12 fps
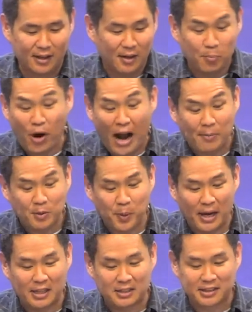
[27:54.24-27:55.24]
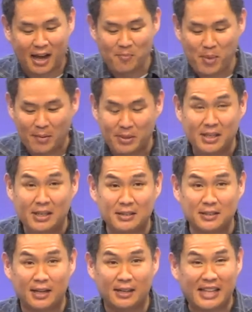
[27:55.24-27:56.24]
Perhaps by this time, maybe he's
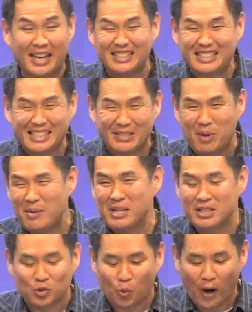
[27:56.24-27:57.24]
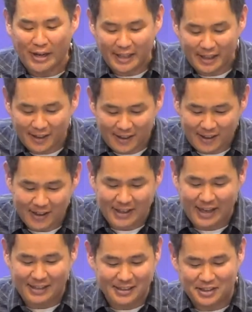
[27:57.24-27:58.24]
uh, 19, maybe he's 20.
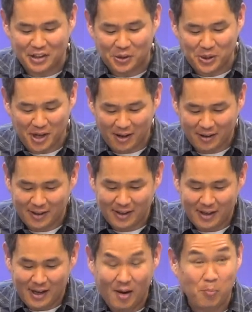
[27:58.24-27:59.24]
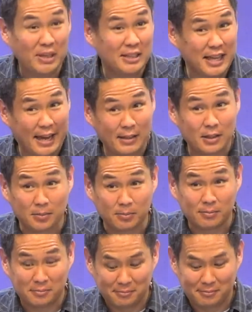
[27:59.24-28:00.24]
Again, he's still young, uh, but he's handsome.
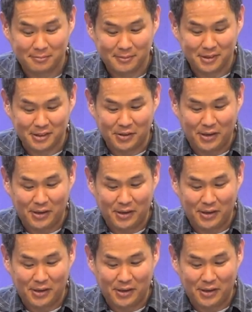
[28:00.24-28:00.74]
You know?